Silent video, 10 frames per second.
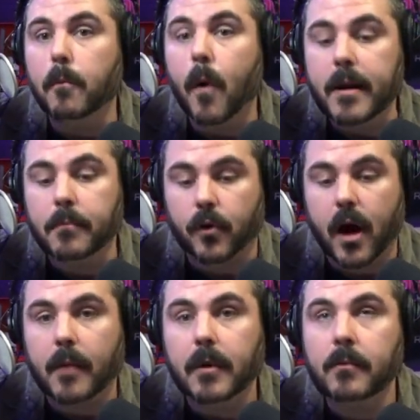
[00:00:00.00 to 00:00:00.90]
One
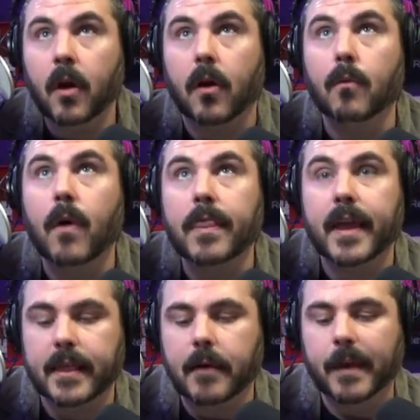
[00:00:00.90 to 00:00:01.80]
problem, or one
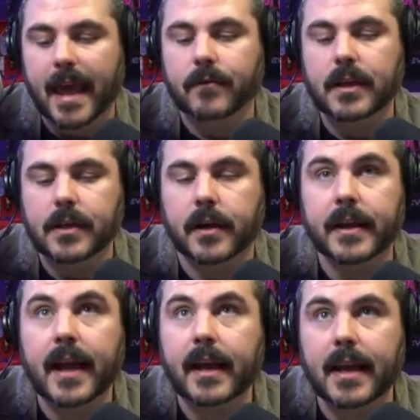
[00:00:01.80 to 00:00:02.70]
thing that we haven't done
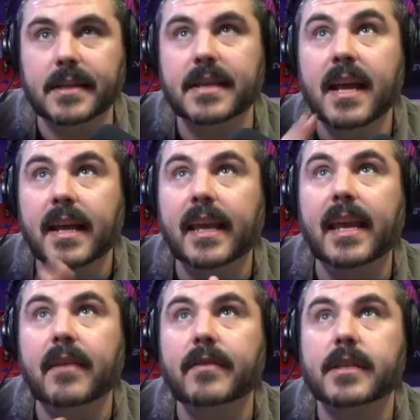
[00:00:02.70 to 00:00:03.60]
yet, is
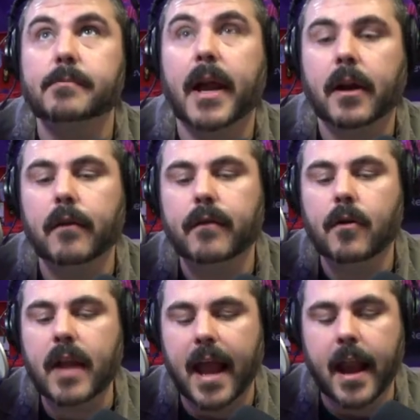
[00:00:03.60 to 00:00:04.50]
give this
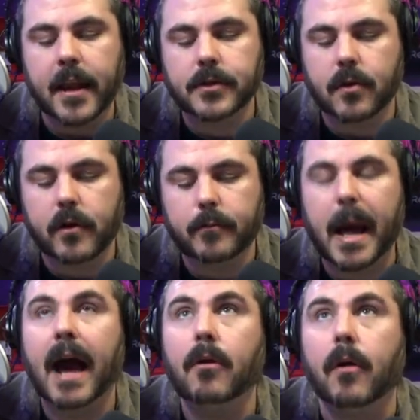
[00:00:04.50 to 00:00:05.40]
microphone any sort of
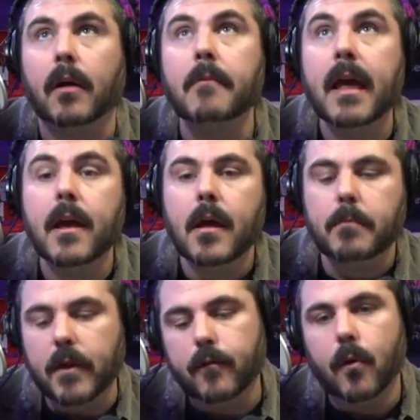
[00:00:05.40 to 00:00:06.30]
power.
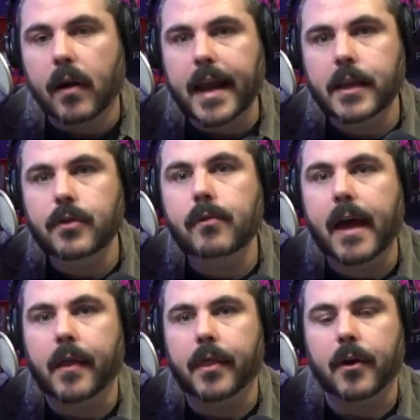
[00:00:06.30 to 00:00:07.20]
Before I do
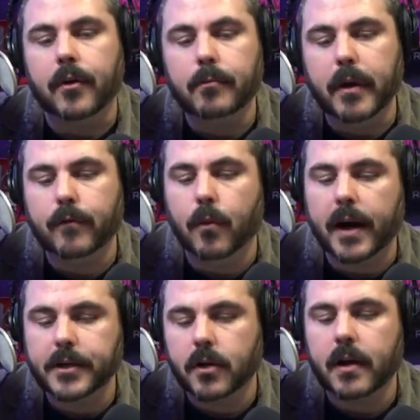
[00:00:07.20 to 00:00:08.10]
that though, before
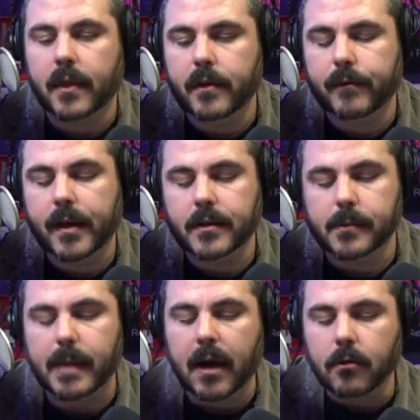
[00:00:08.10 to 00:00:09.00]
I turn on the
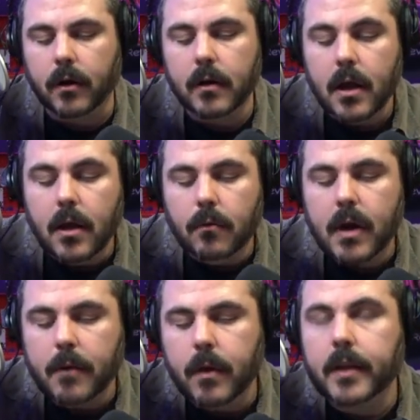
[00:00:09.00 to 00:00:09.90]
phantom power,
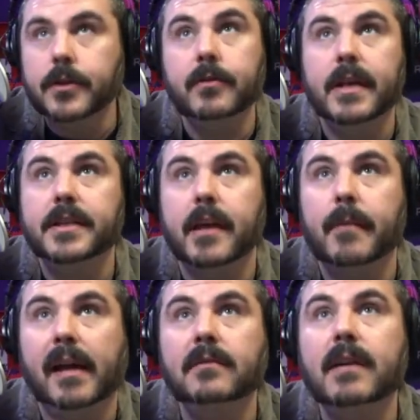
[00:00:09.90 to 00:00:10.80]
what I want to do is get
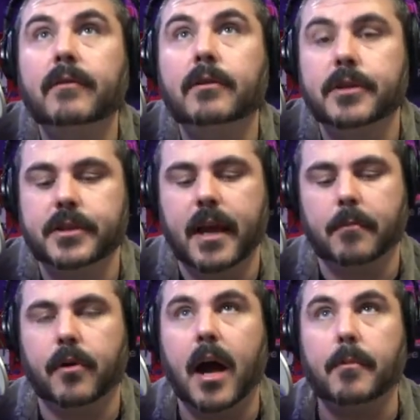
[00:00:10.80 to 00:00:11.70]
my level
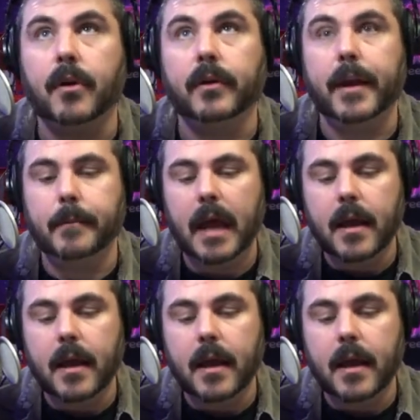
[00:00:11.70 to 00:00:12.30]
set properly.